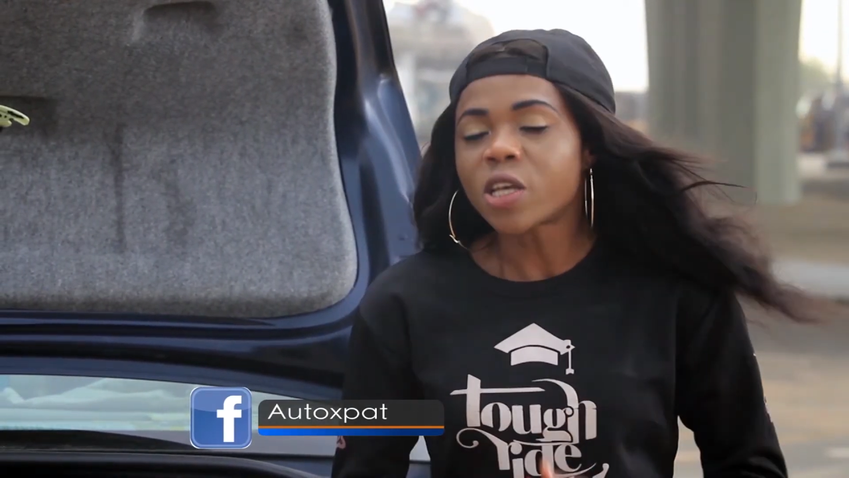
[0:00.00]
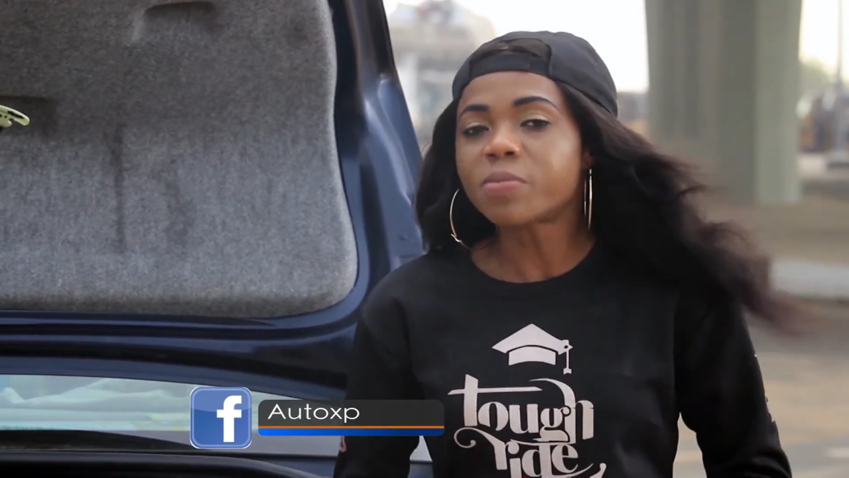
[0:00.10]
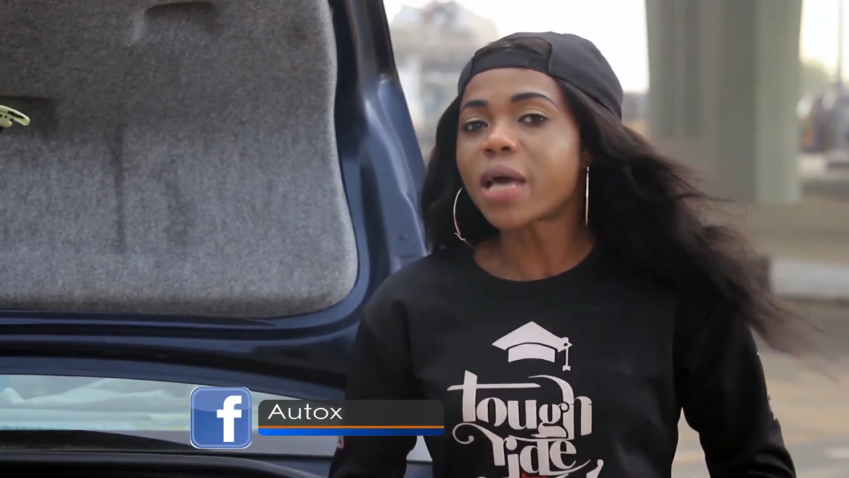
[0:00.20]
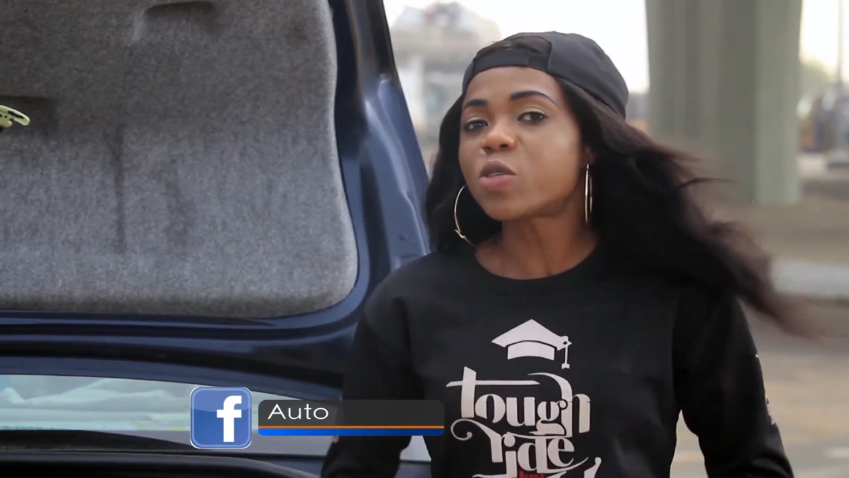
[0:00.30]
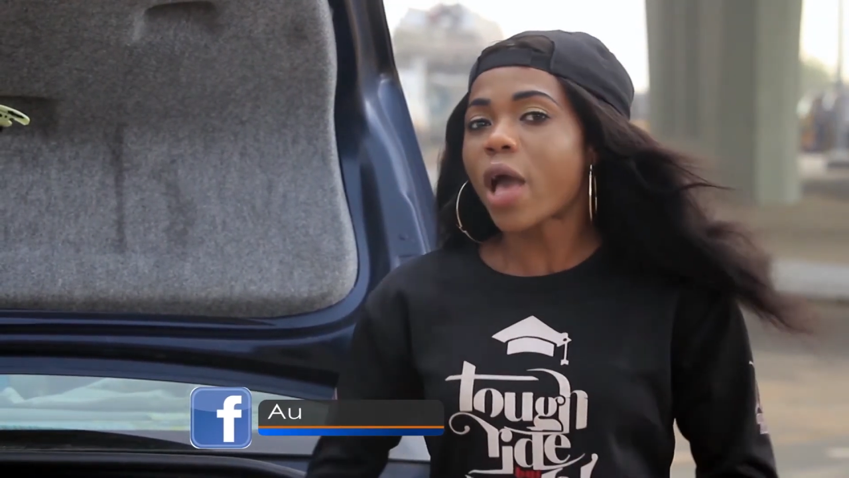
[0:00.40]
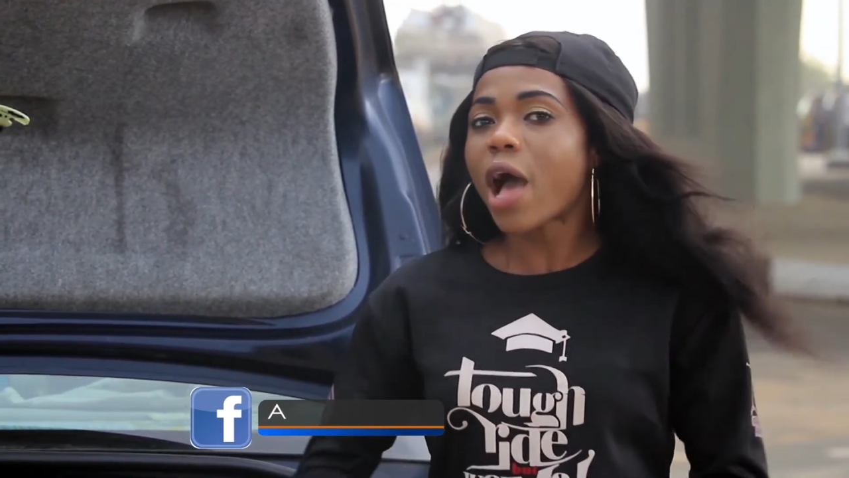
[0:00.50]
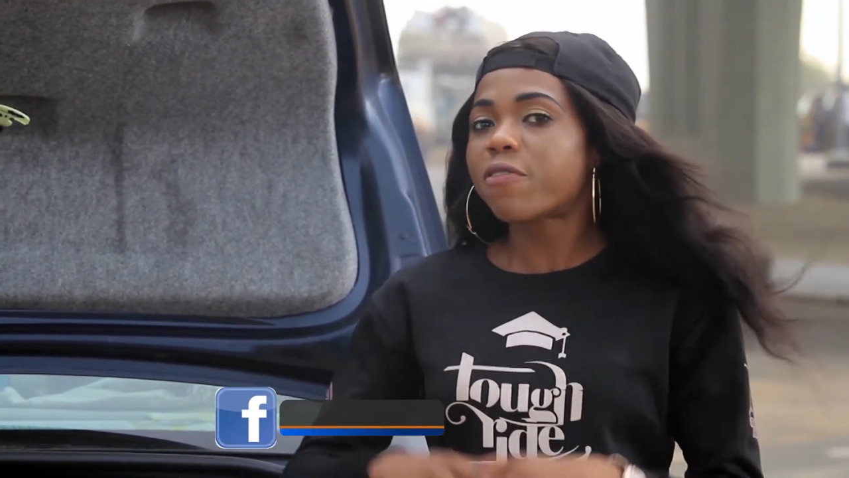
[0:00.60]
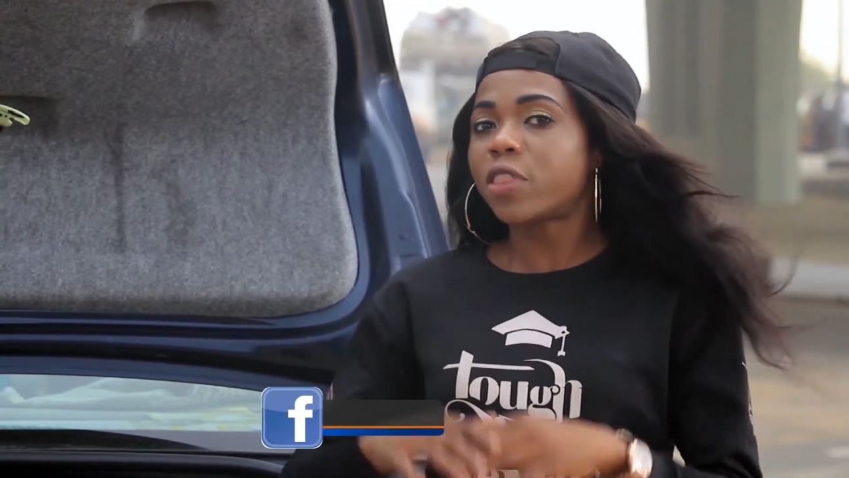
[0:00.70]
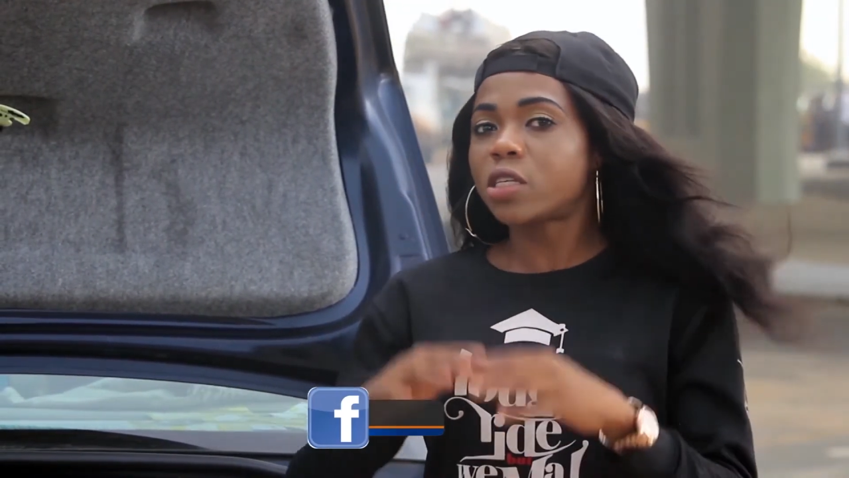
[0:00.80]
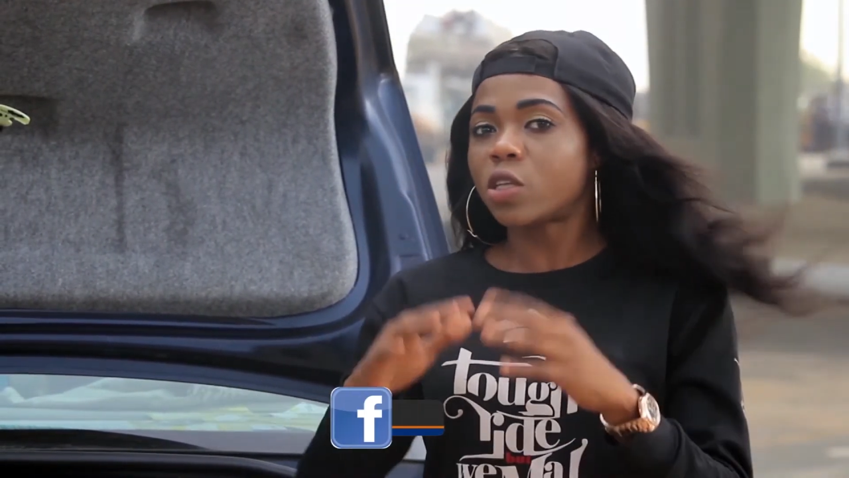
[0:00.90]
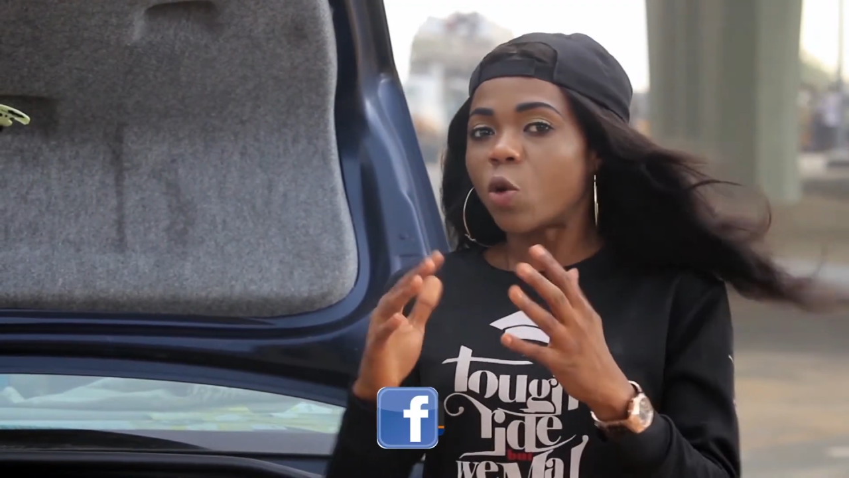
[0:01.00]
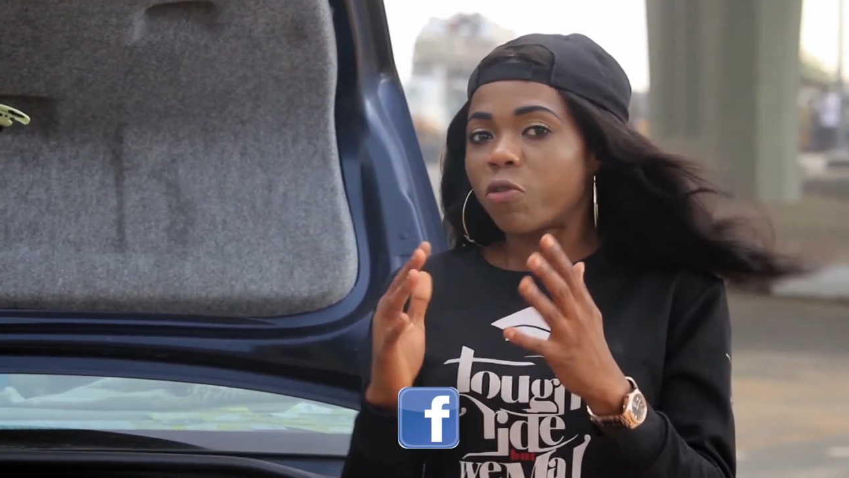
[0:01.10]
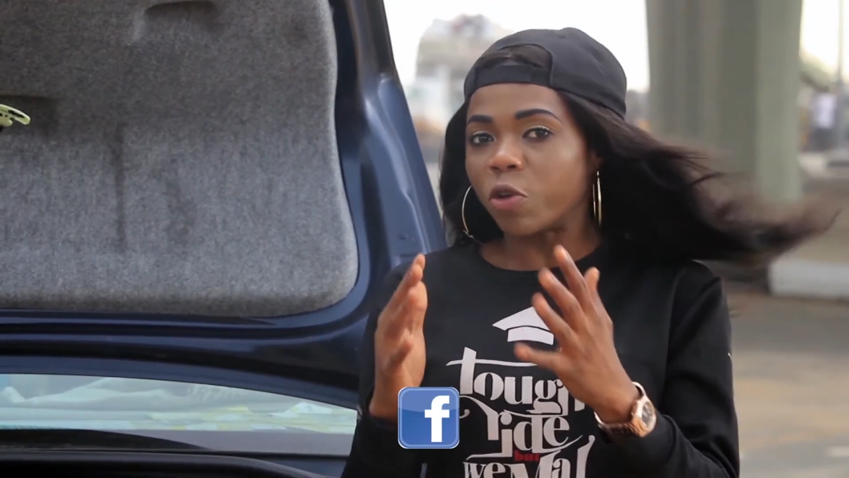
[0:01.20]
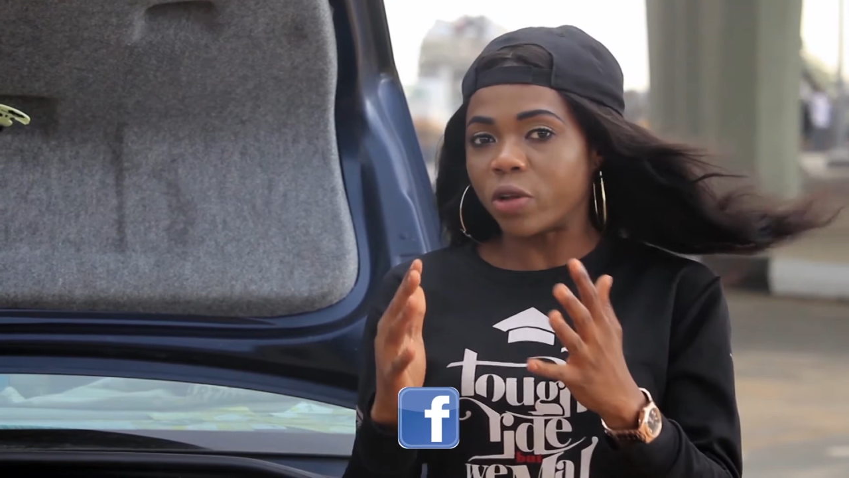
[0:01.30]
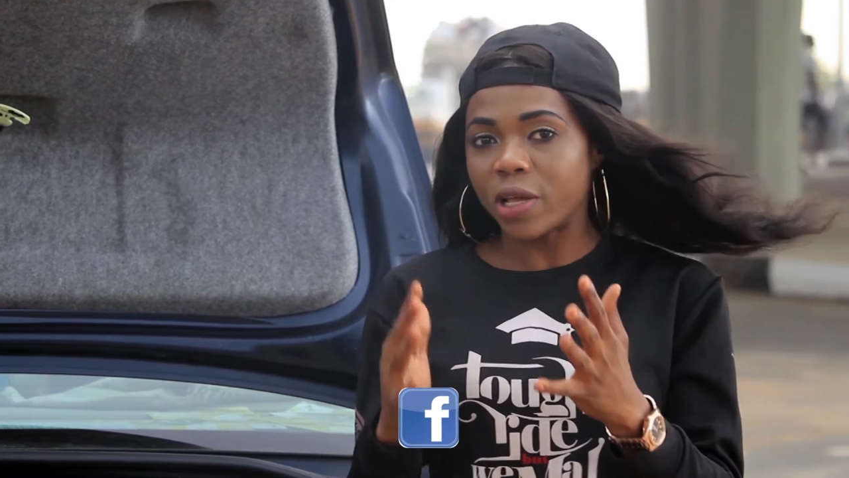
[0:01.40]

Sometimes we have this low fluid